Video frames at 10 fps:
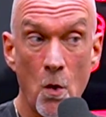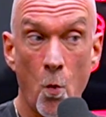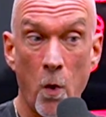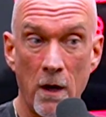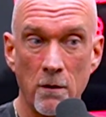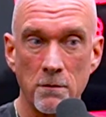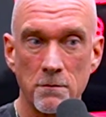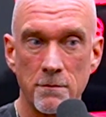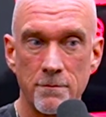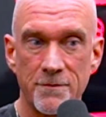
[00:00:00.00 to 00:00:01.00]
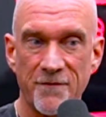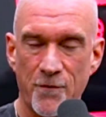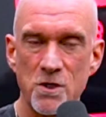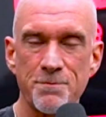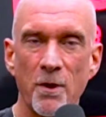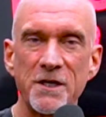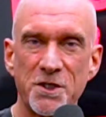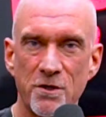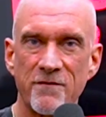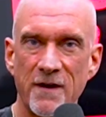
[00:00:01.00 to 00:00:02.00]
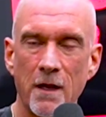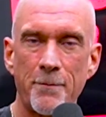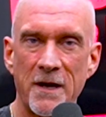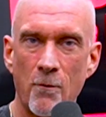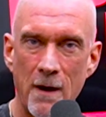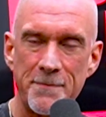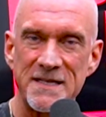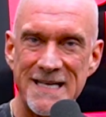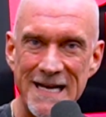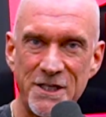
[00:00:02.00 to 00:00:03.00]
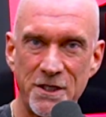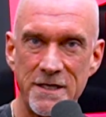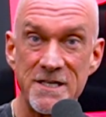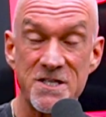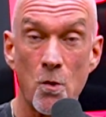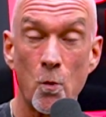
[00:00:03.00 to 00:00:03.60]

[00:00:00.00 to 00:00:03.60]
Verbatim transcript: Well, the first place you're developing a reputation is